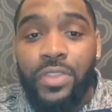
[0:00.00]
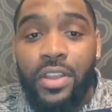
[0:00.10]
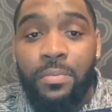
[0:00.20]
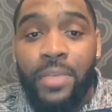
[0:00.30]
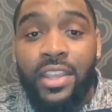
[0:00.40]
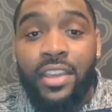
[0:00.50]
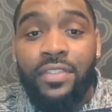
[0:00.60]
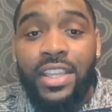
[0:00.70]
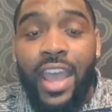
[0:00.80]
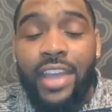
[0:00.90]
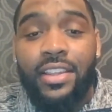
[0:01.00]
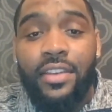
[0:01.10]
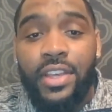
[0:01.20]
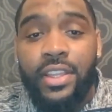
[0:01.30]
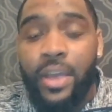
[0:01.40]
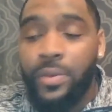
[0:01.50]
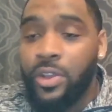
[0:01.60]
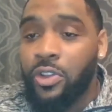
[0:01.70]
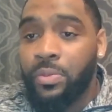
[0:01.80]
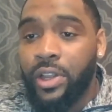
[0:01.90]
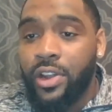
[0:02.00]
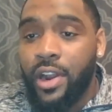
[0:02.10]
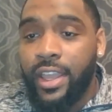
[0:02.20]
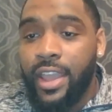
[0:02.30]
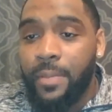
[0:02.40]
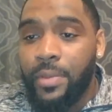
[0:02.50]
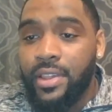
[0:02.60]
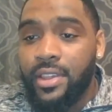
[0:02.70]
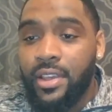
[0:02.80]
many of these activities that we do bring to our campus.